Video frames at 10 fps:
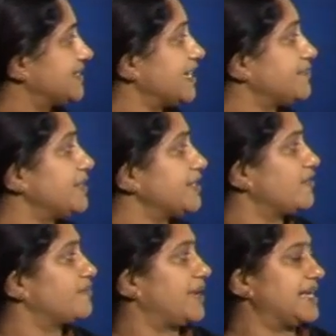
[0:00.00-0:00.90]

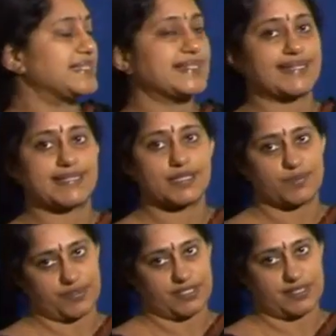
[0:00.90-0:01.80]
Statement of prices and
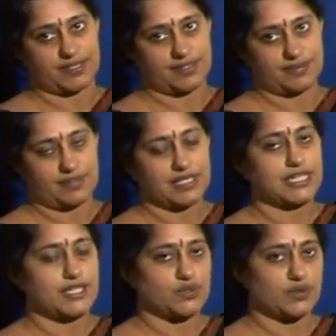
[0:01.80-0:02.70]
terms.
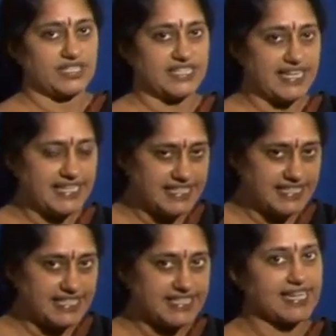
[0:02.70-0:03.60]
So,
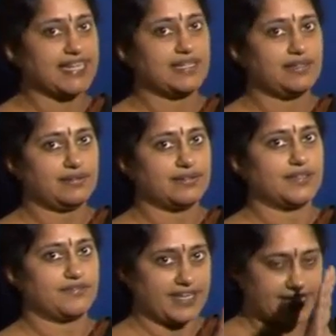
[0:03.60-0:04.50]
in detail
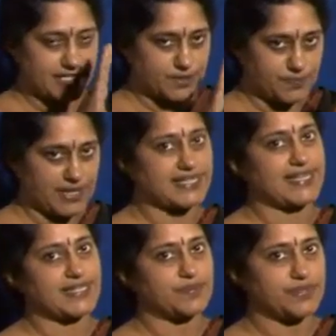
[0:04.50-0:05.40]
the various
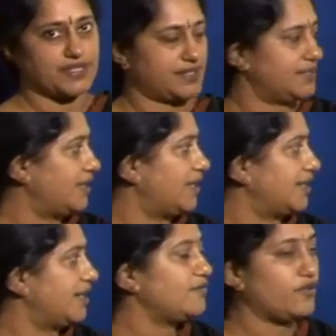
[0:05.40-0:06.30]
price items
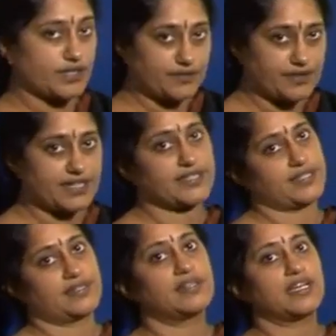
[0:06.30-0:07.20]
yeah, for
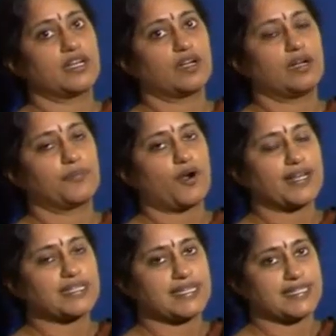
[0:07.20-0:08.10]
different uh,
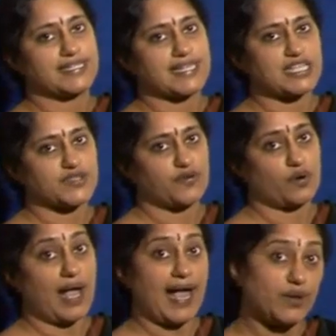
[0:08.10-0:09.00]
products that he has asked
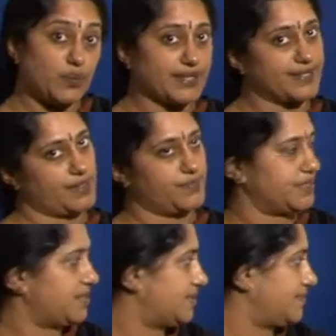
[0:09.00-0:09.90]
for and with the
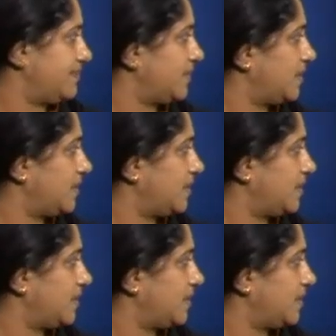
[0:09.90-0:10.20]
terms